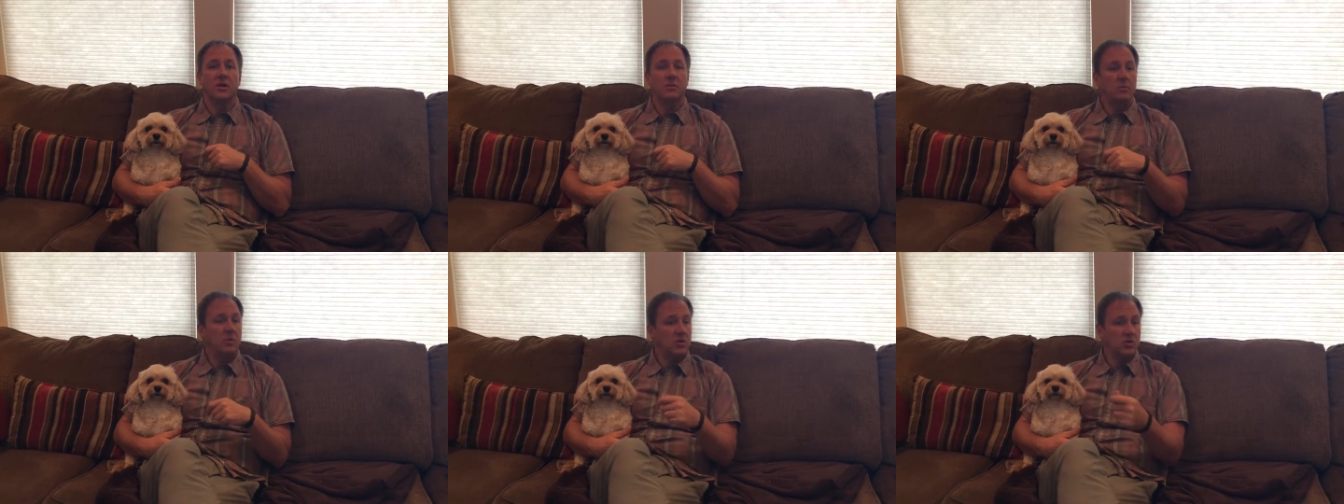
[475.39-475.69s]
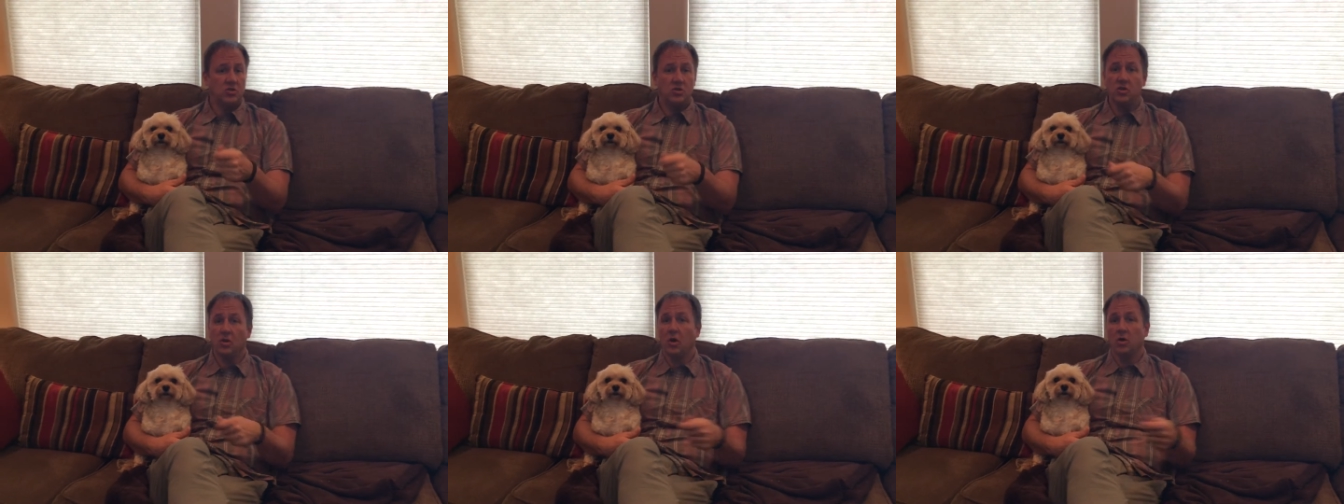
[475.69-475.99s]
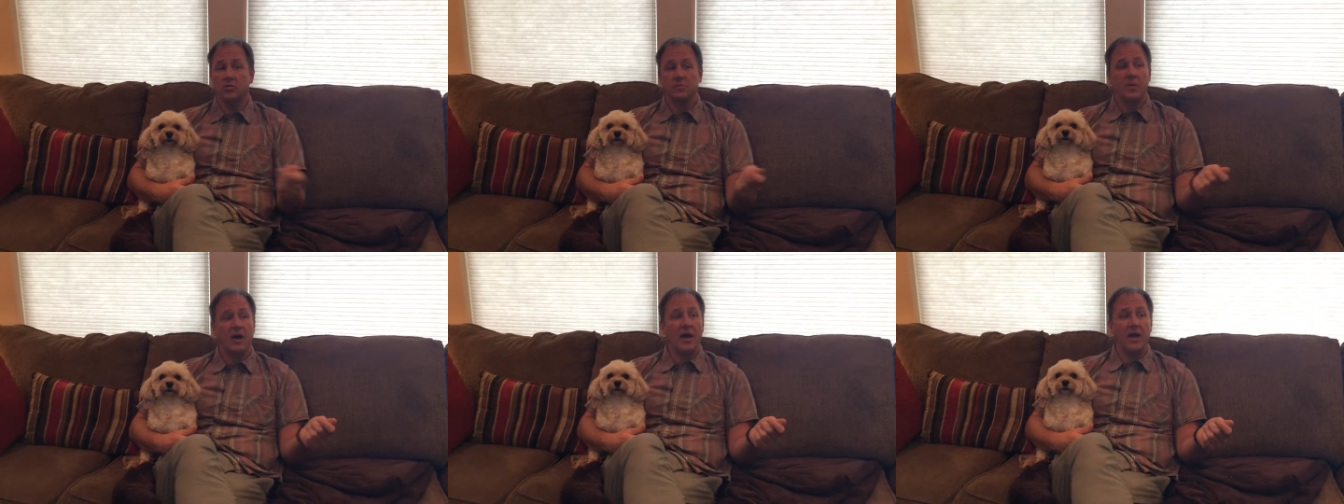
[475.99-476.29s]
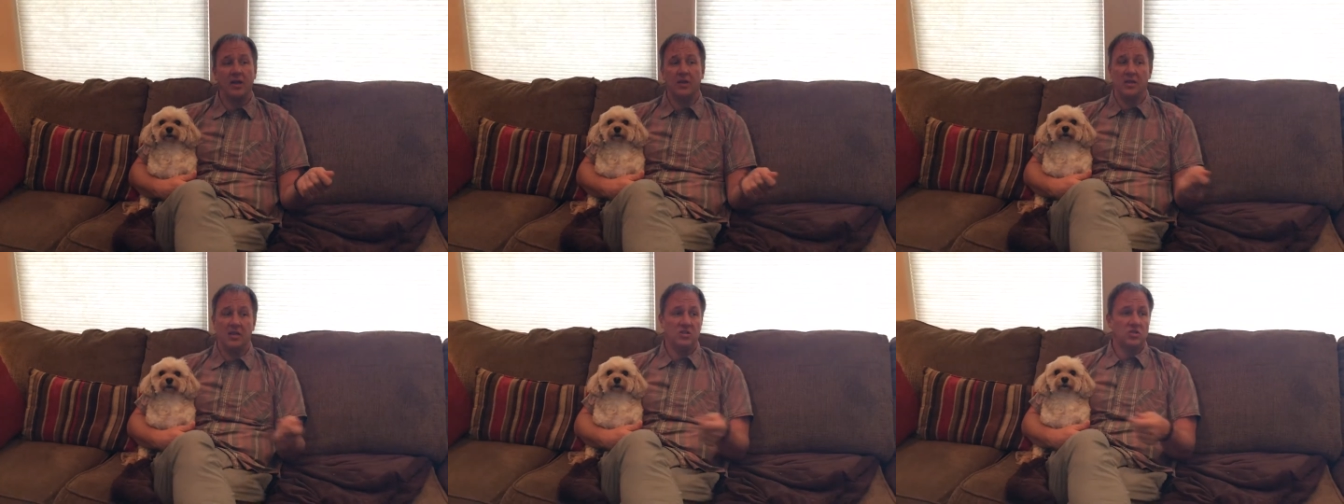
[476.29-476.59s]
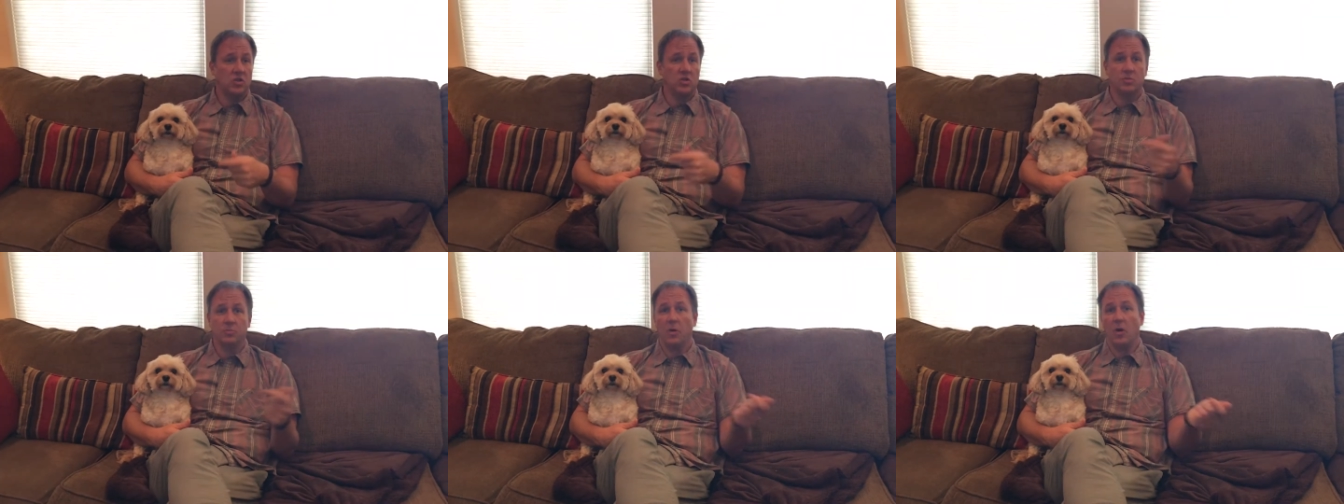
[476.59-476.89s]
A minute or two goes by and he
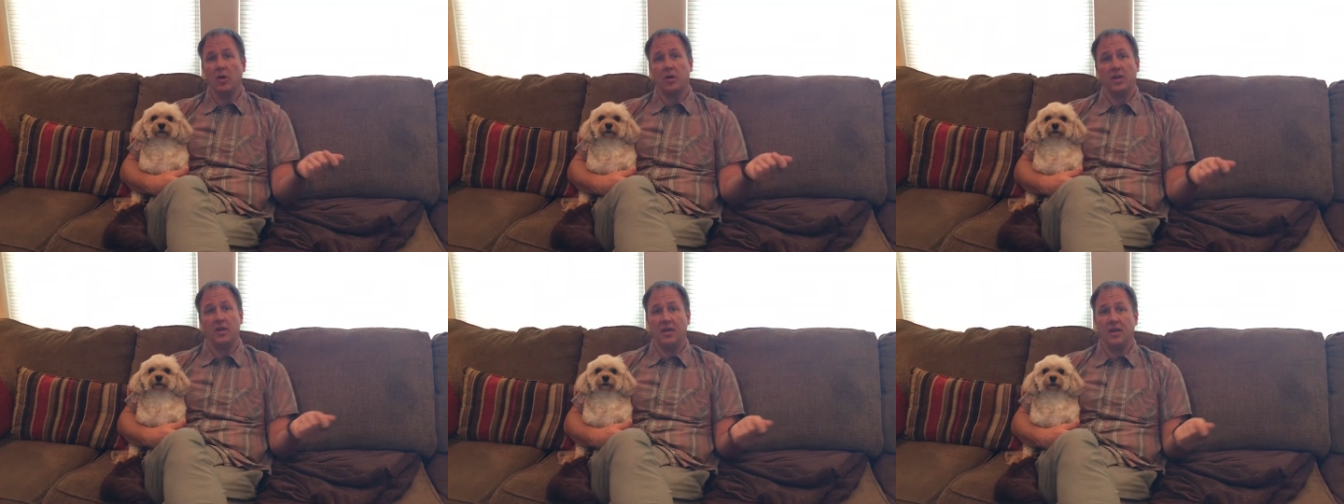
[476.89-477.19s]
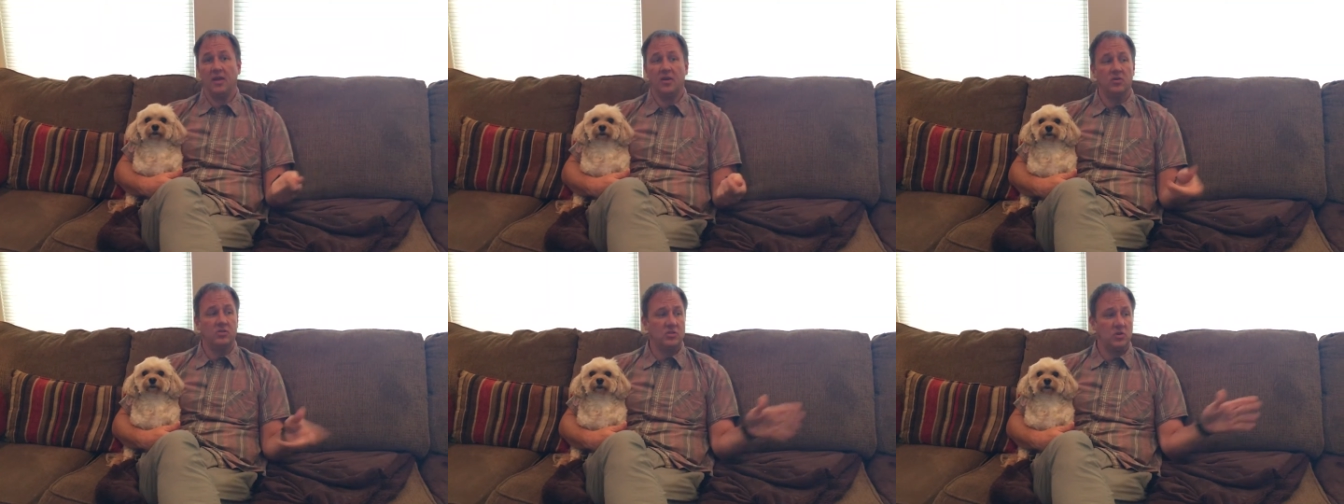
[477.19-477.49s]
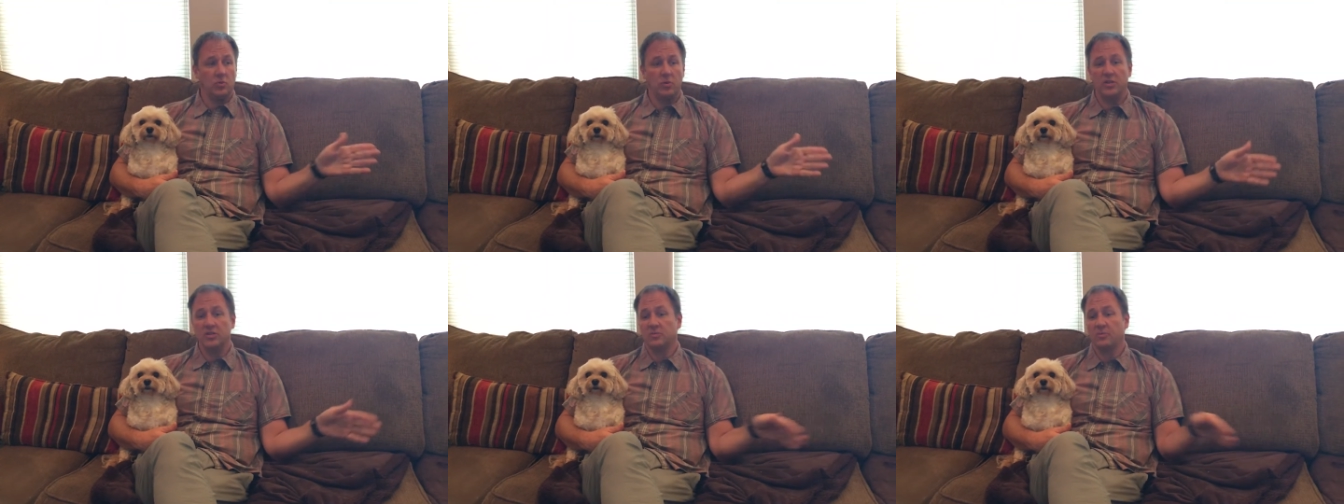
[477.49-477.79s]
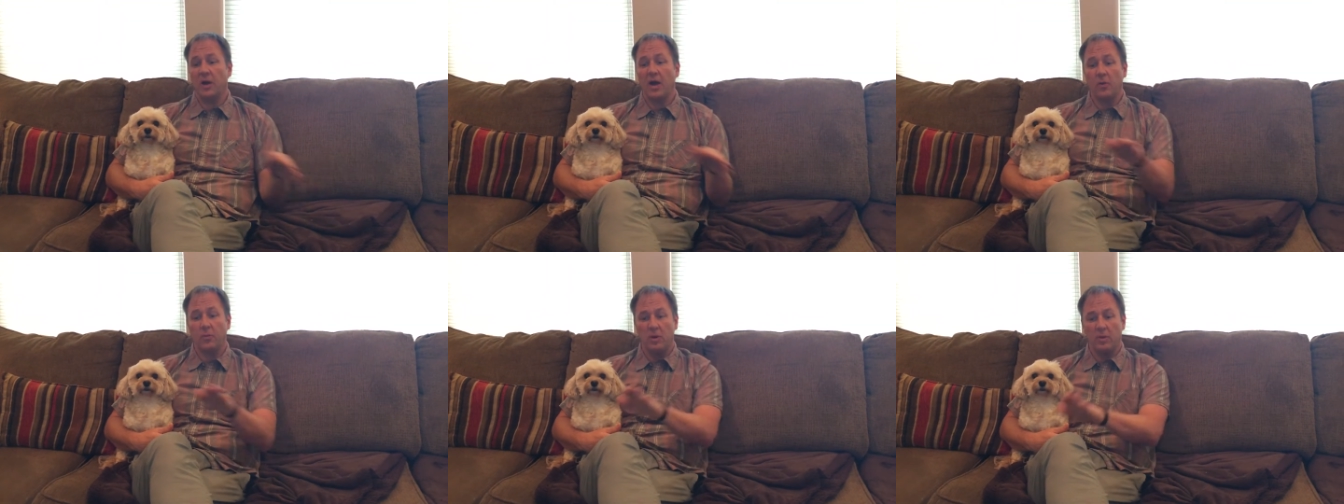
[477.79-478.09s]
starts barking again, or as he runs by,